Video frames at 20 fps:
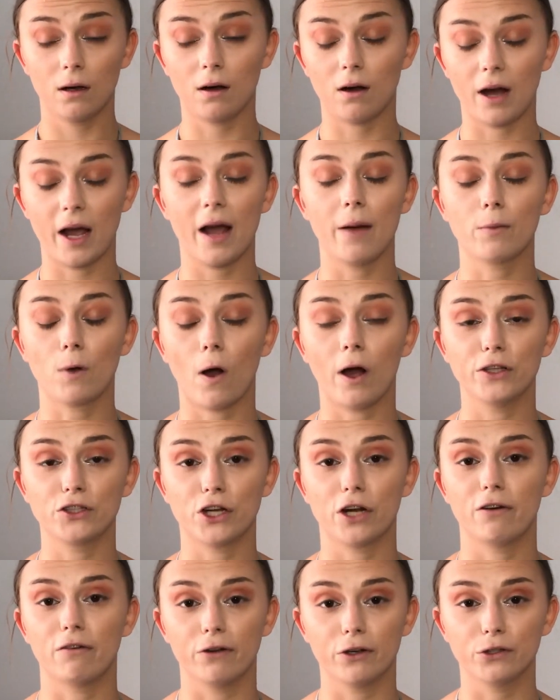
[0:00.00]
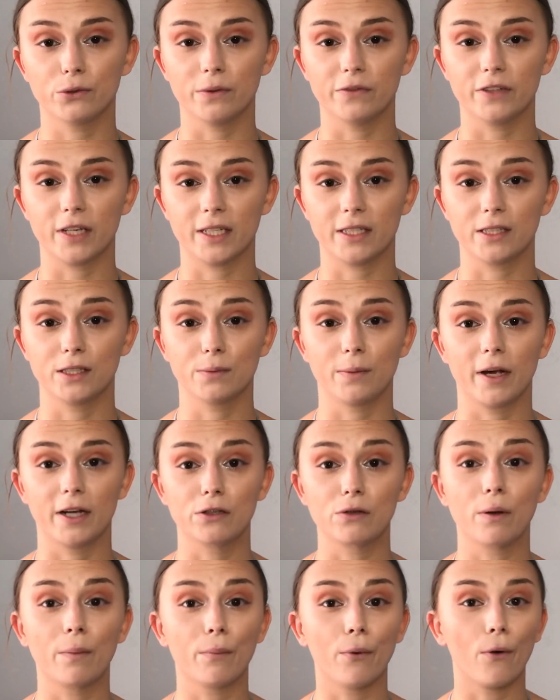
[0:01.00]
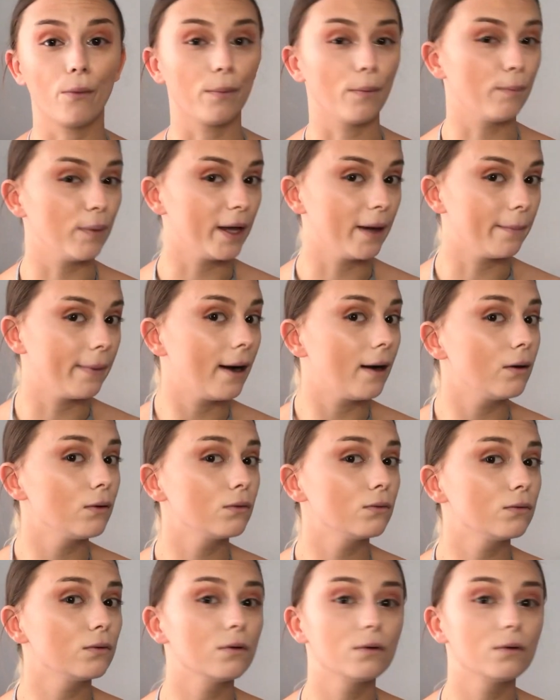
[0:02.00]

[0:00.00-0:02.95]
I am quite generous with setting spray, so I'm probably about